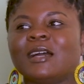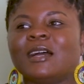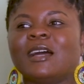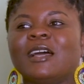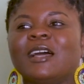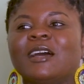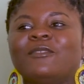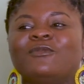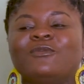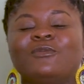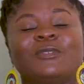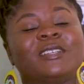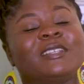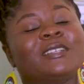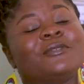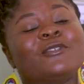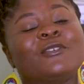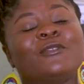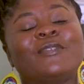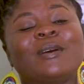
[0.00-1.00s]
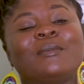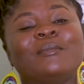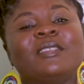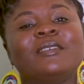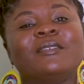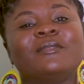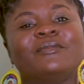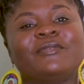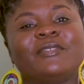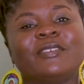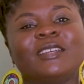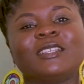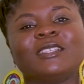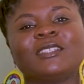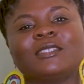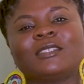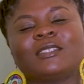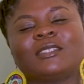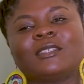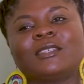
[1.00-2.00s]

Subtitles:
I have wonderful family and friends.